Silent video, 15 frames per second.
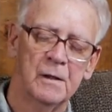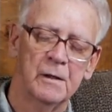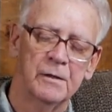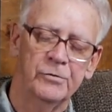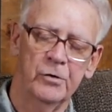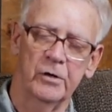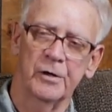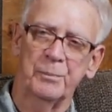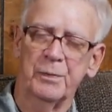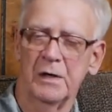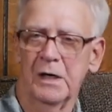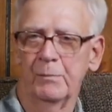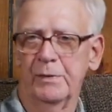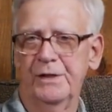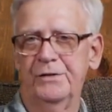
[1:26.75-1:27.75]
You could
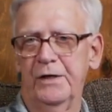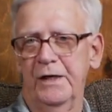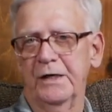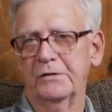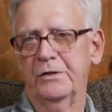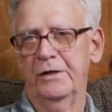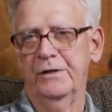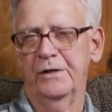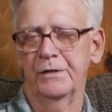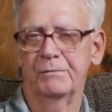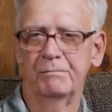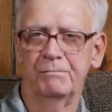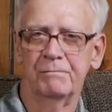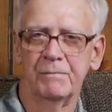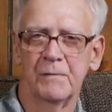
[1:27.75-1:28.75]
probably take
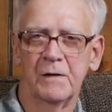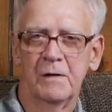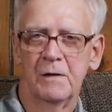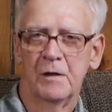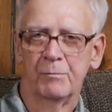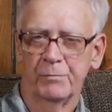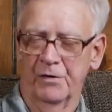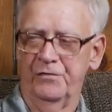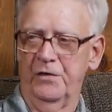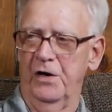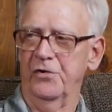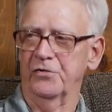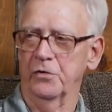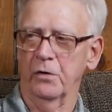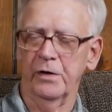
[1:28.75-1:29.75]
10
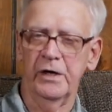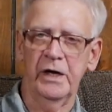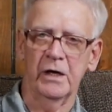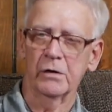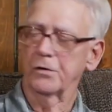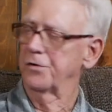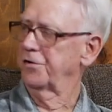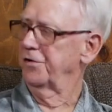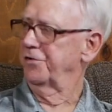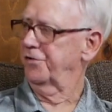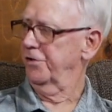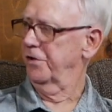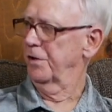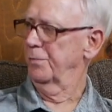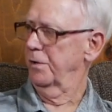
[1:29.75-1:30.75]
professional anglers and
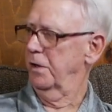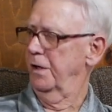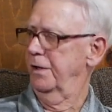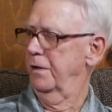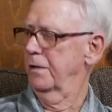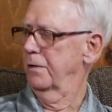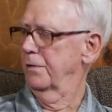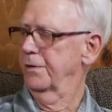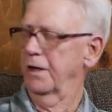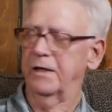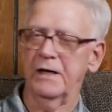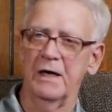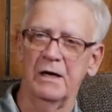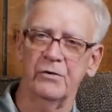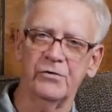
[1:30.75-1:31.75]
set them right here on the
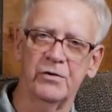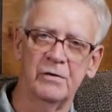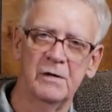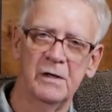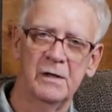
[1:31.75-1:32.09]
couch